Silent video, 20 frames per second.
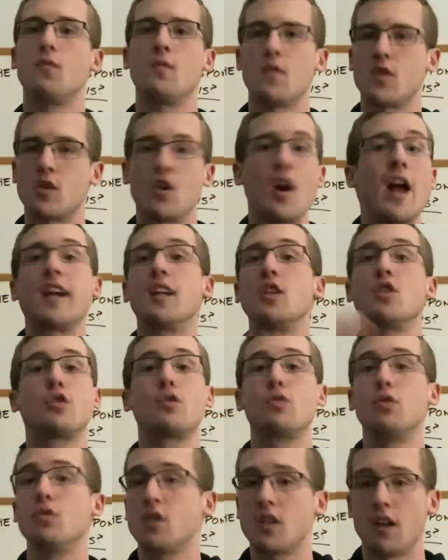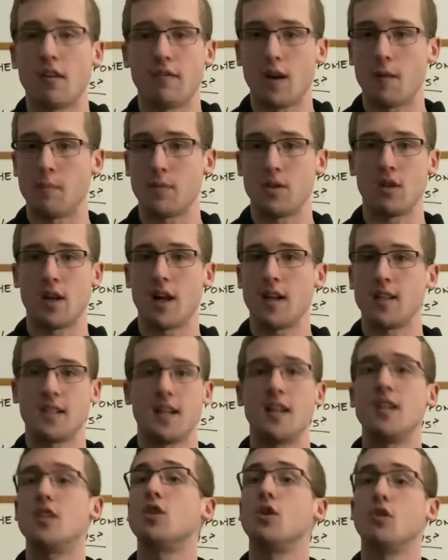not going to screw stuff up in the United
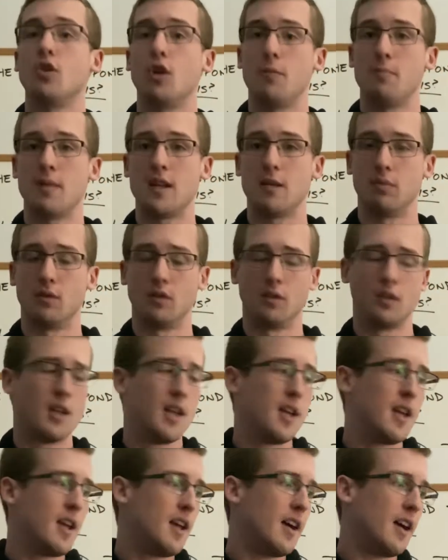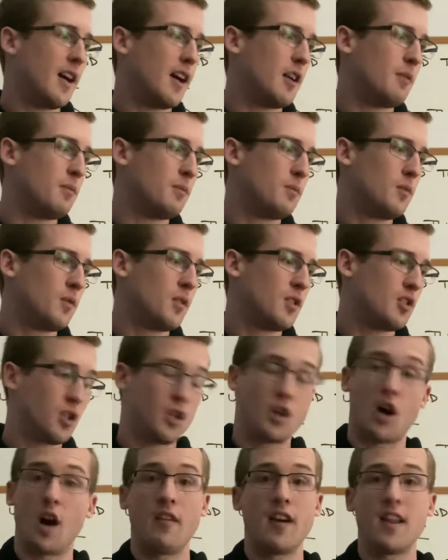States. They're good people.
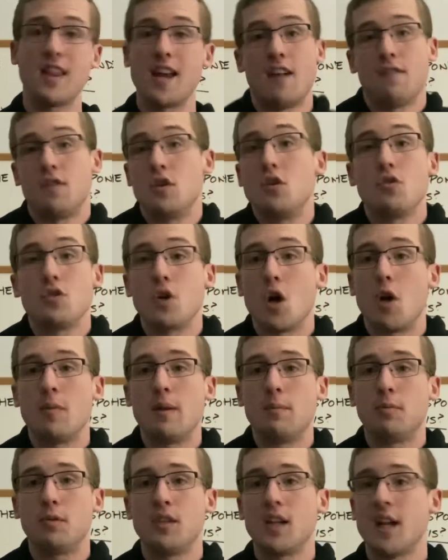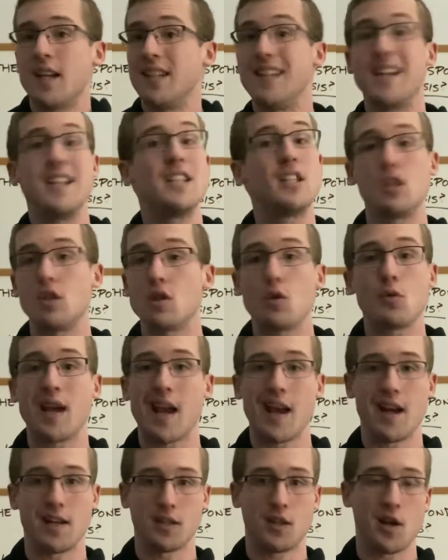So already that, if you don't know people in the United States, you
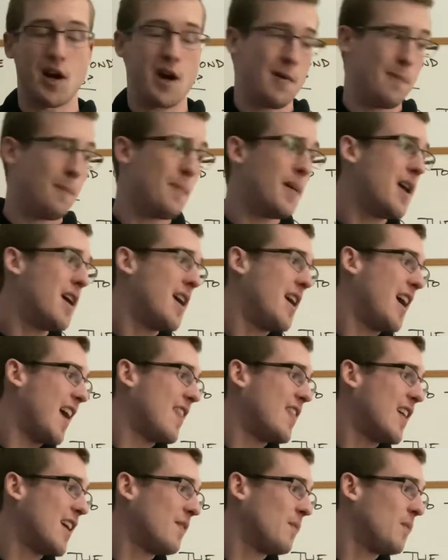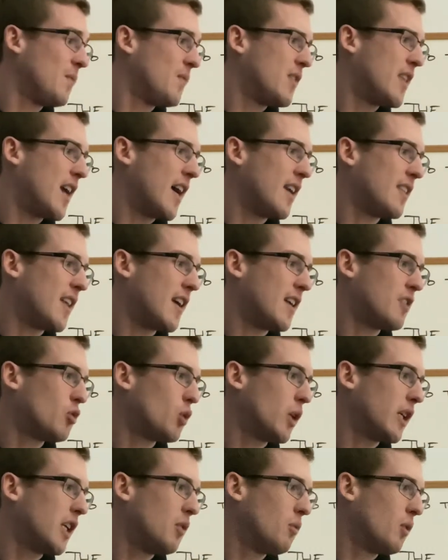can't come. And then that
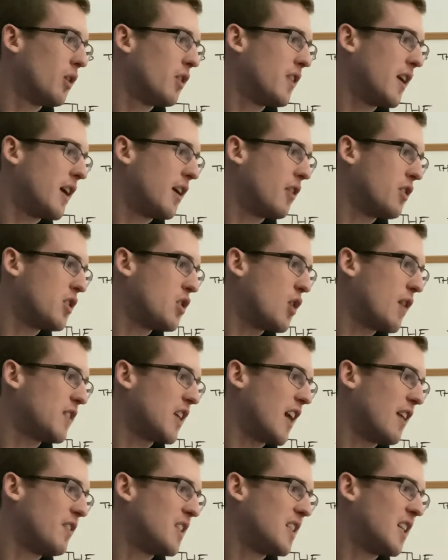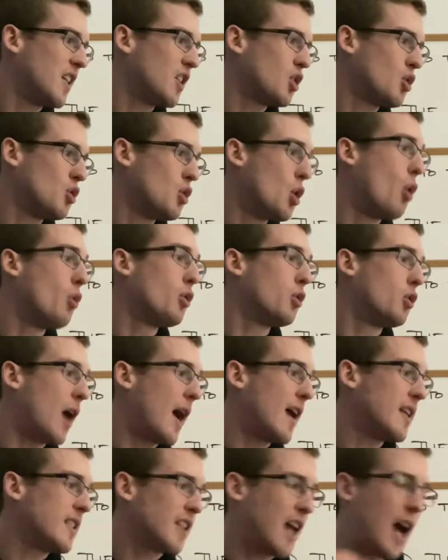tricky word there, you have to have 6
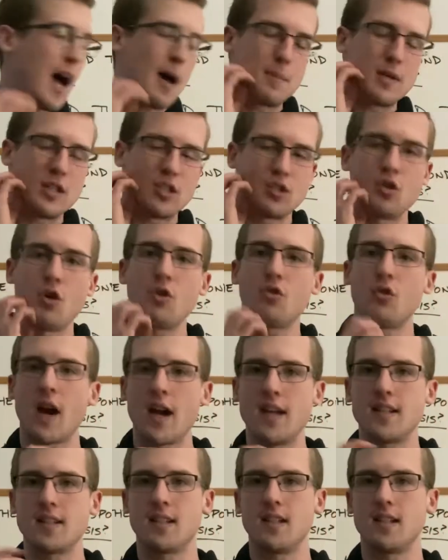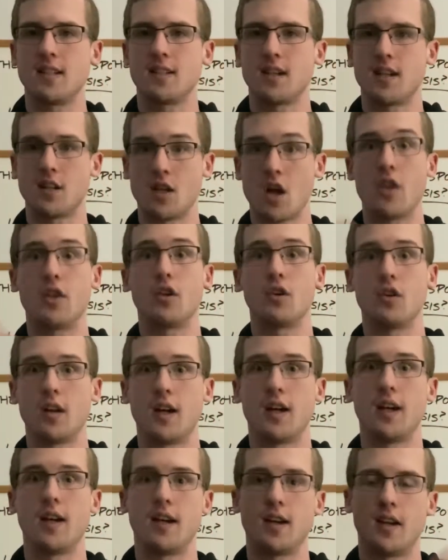notarized copies. Notarized is
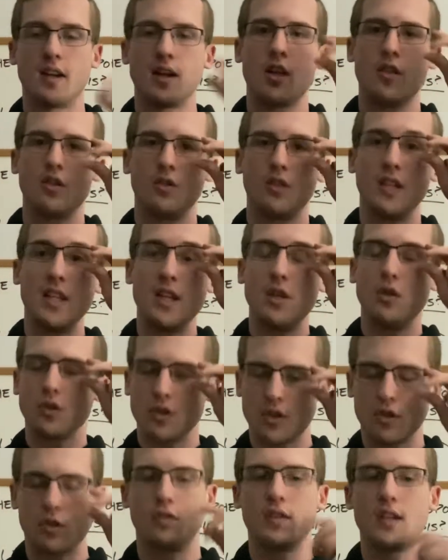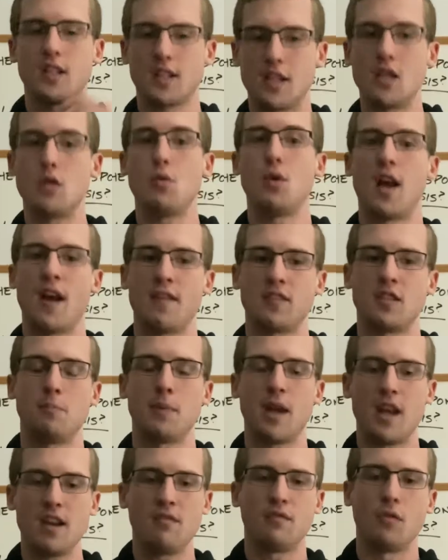another legal service that you would have to
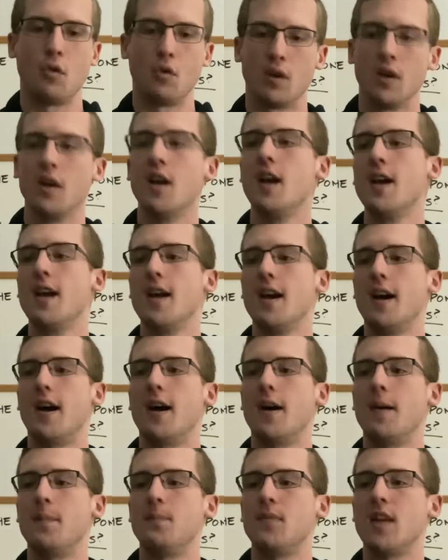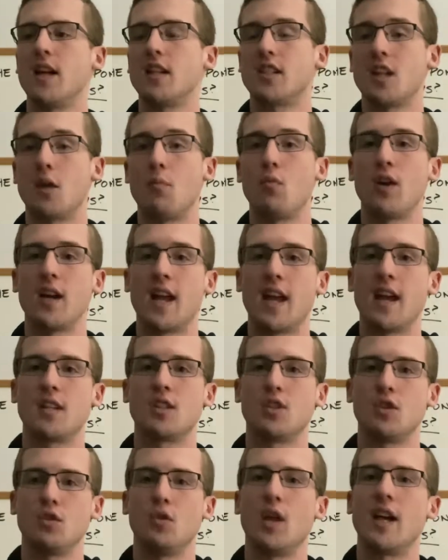pay for, that someone has
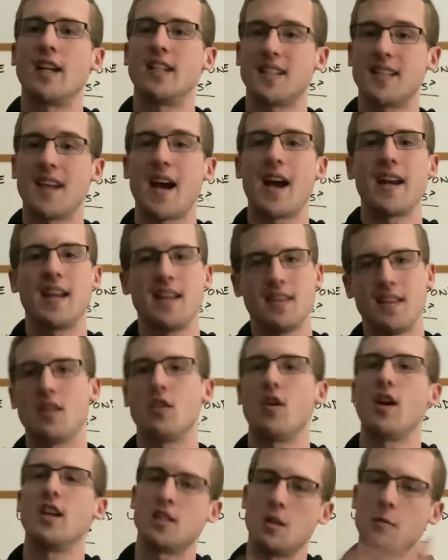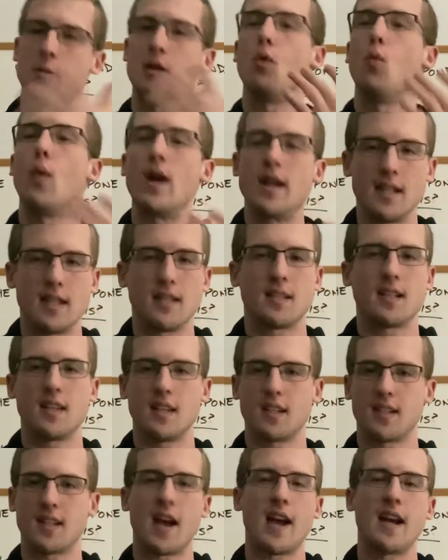to sign it, and then there has to be a witness to the
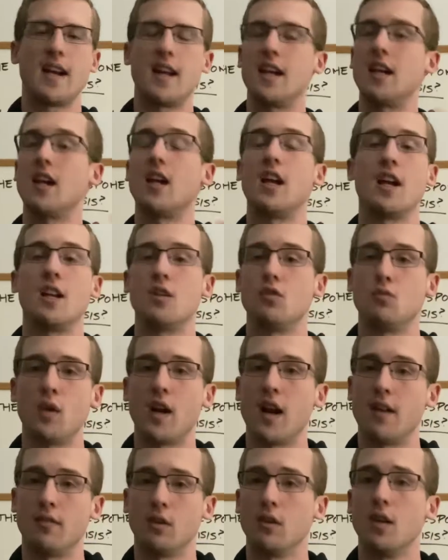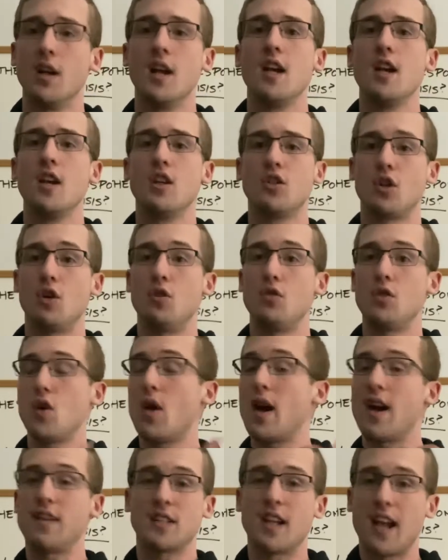signing and whatever. So you
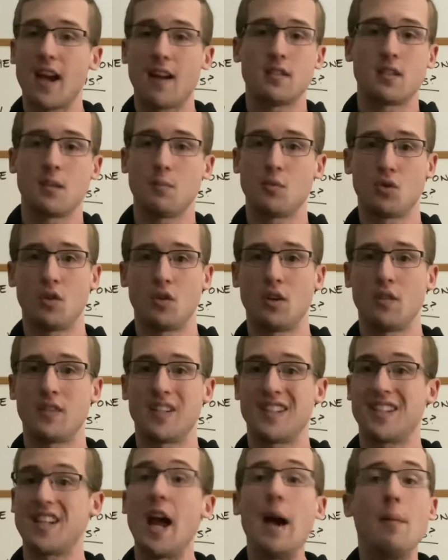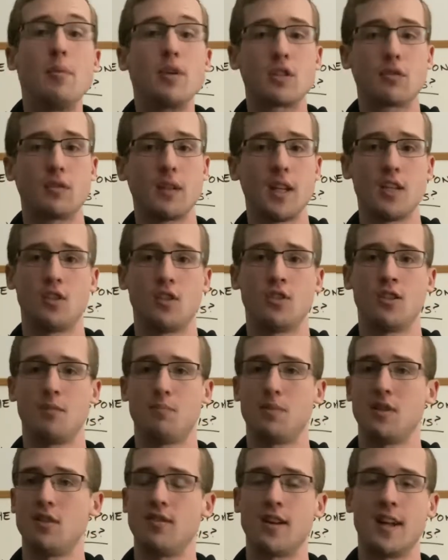have to have some sort of established relationship
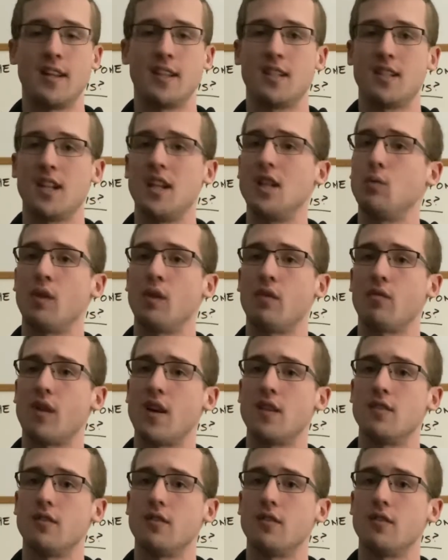in the United States with friends